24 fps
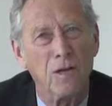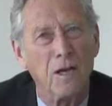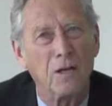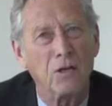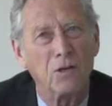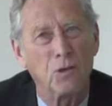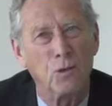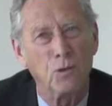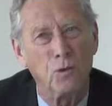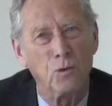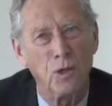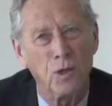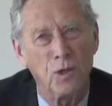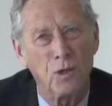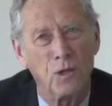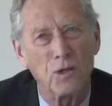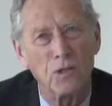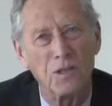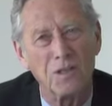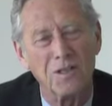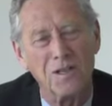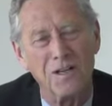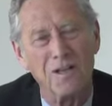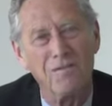the next 2
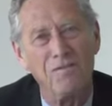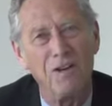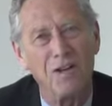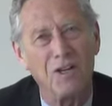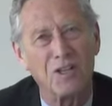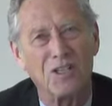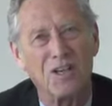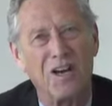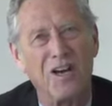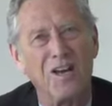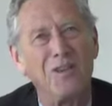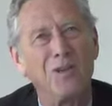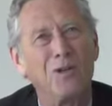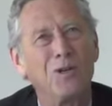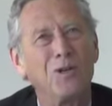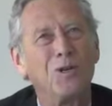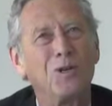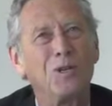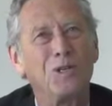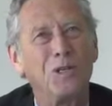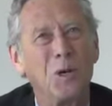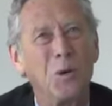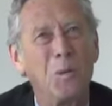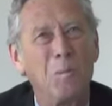years, leaving aside
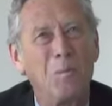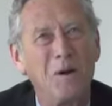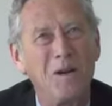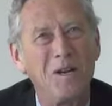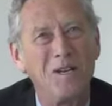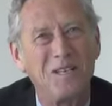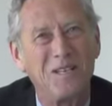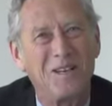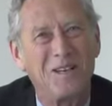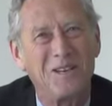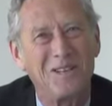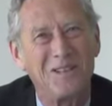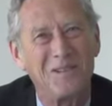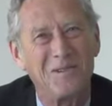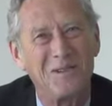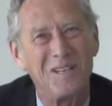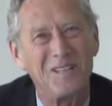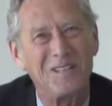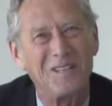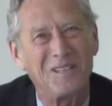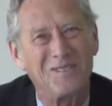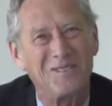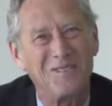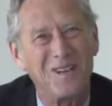the geopolitical
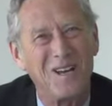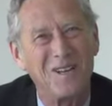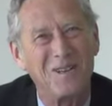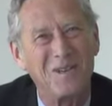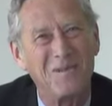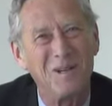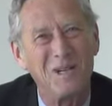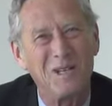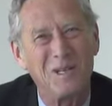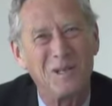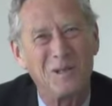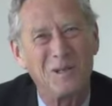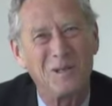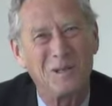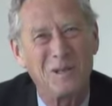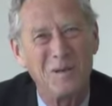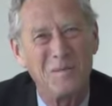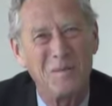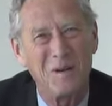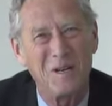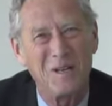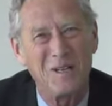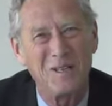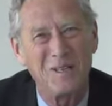risk that we
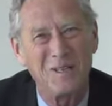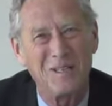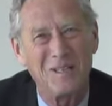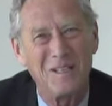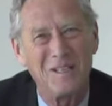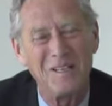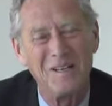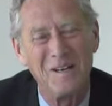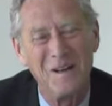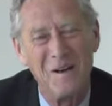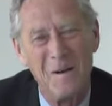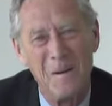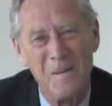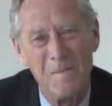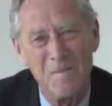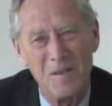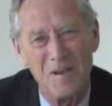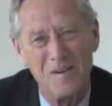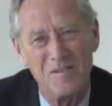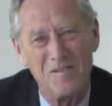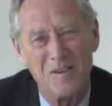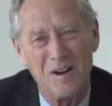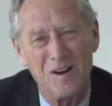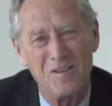talked about
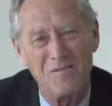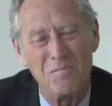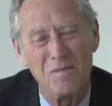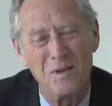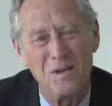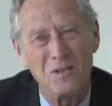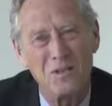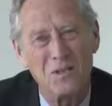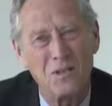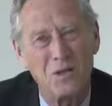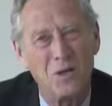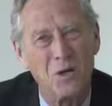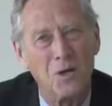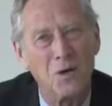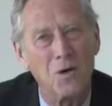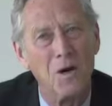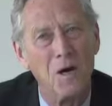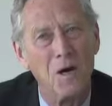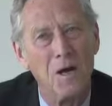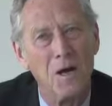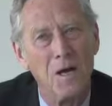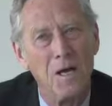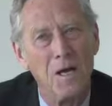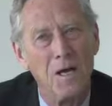5 minutes
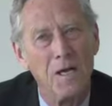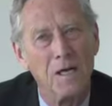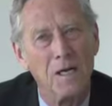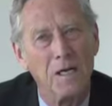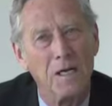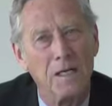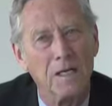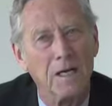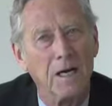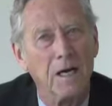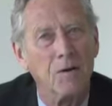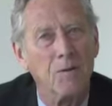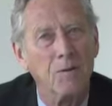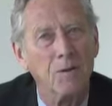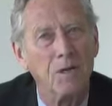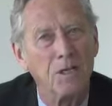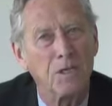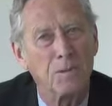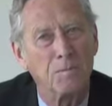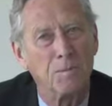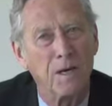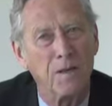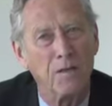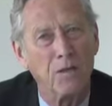ago, I
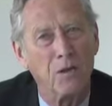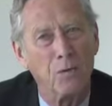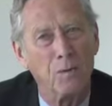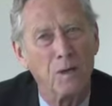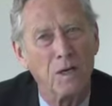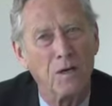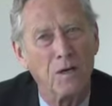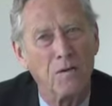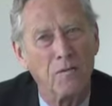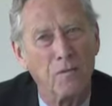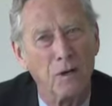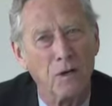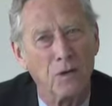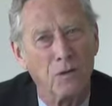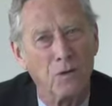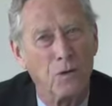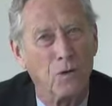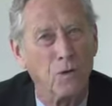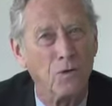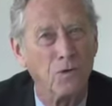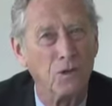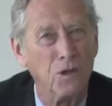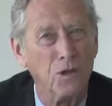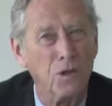would expect the recovery
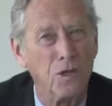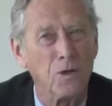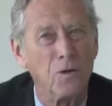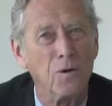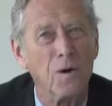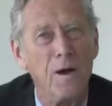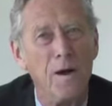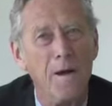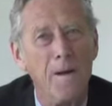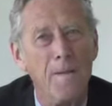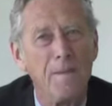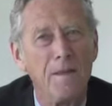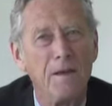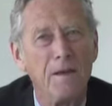to continue.